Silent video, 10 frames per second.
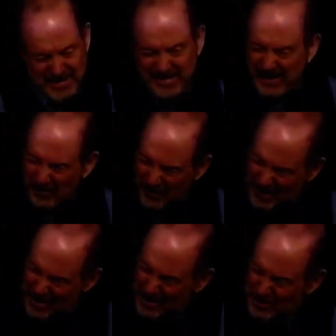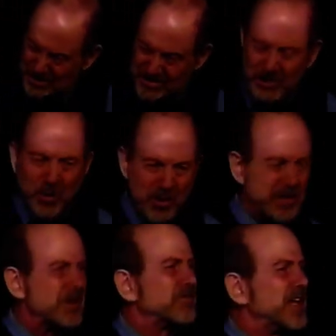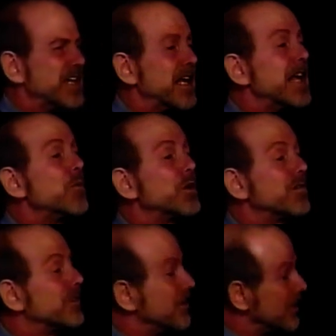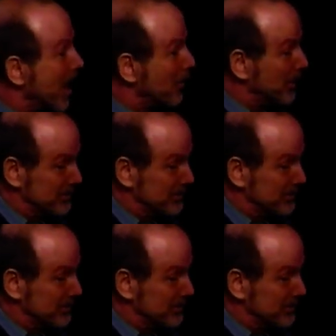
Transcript: Now, if Howie were just an ordinary flake, he would have given up.